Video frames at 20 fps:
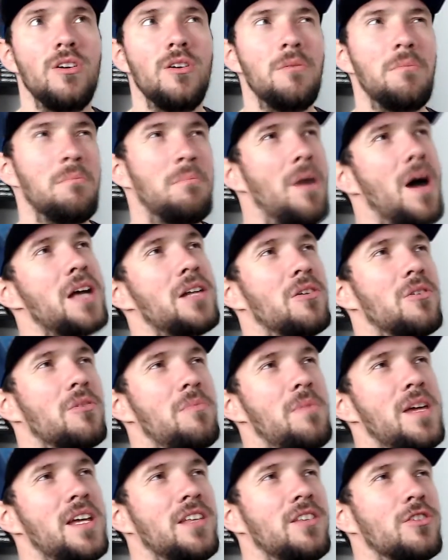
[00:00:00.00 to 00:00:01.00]
Bardock
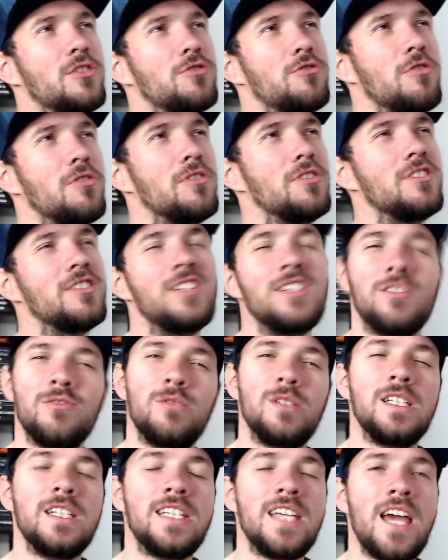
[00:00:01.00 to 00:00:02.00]
being the strongest isn't
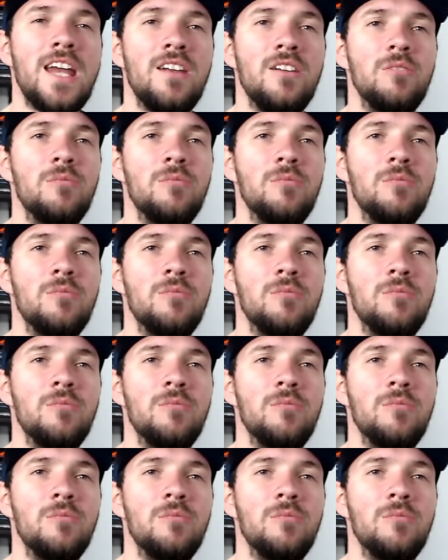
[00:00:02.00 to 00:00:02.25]
really canon,